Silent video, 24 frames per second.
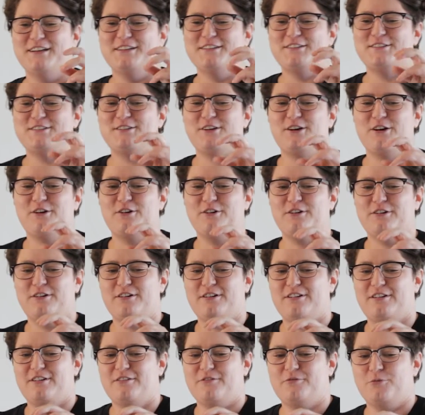So
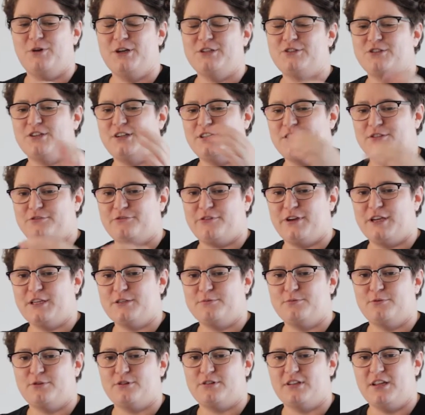went on his
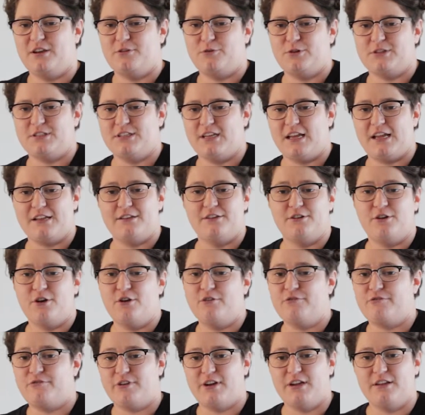Facebook, he had
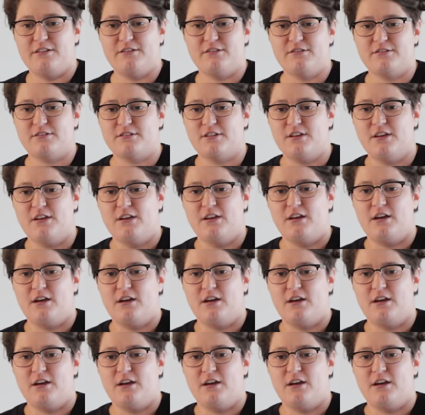no friends,